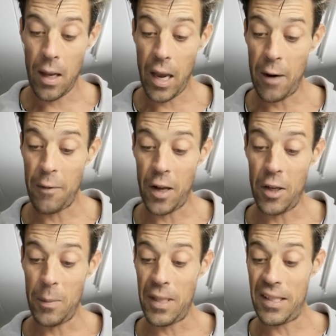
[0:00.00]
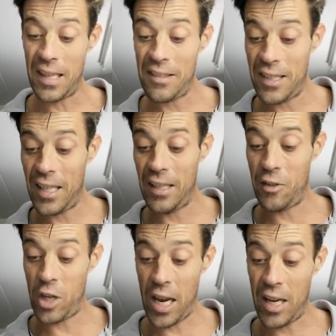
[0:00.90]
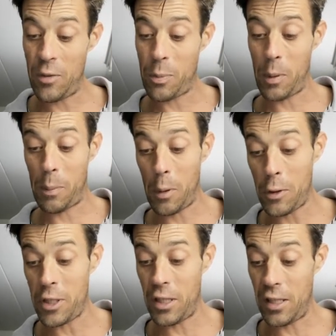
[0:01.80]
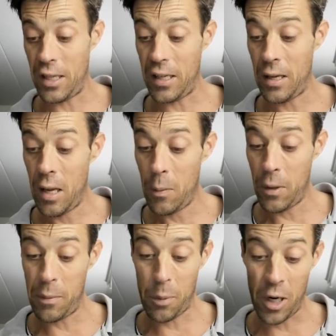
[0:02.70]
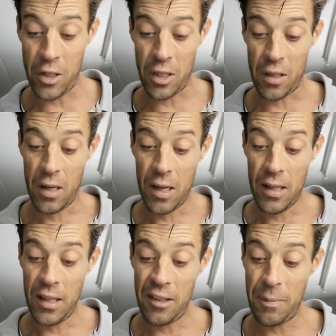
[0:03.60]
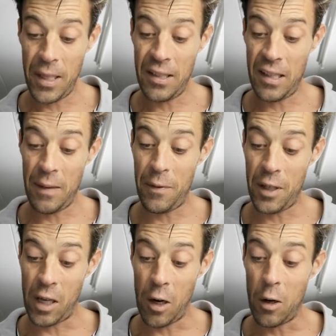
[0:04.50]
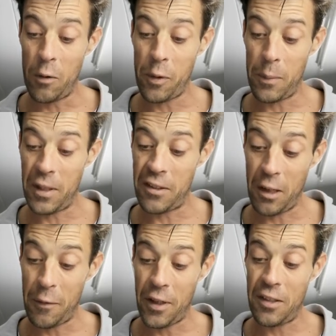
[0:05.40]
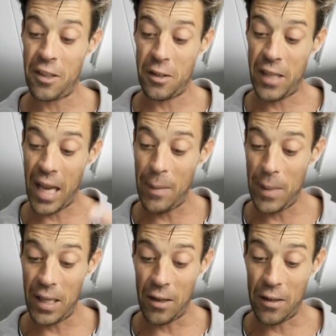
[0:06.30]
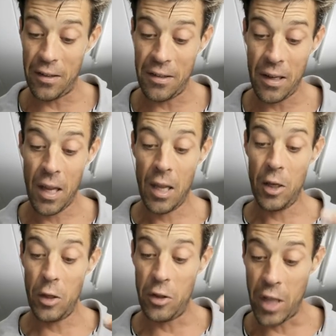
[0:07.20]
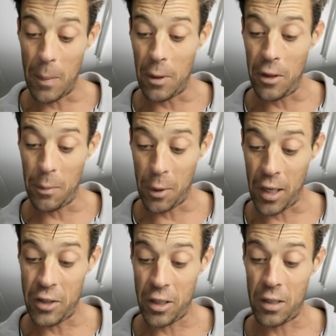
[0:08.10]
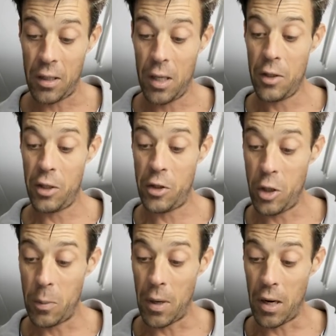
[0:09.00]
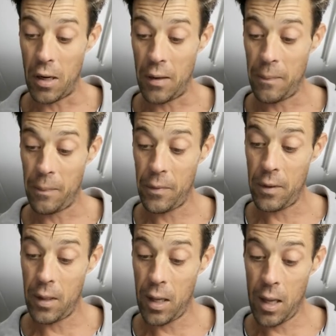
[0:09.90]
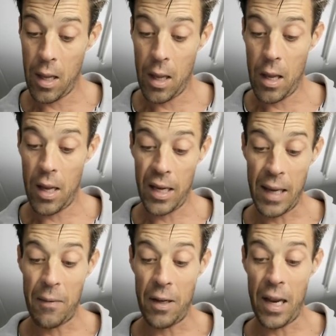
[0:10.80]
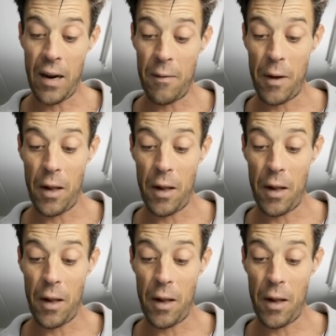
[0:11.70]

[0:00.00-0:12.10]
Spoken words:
Air volume and density change proportionately with pressure. This means if you go from the surface to 10 meters, you double the pressure to 2 bar. A given air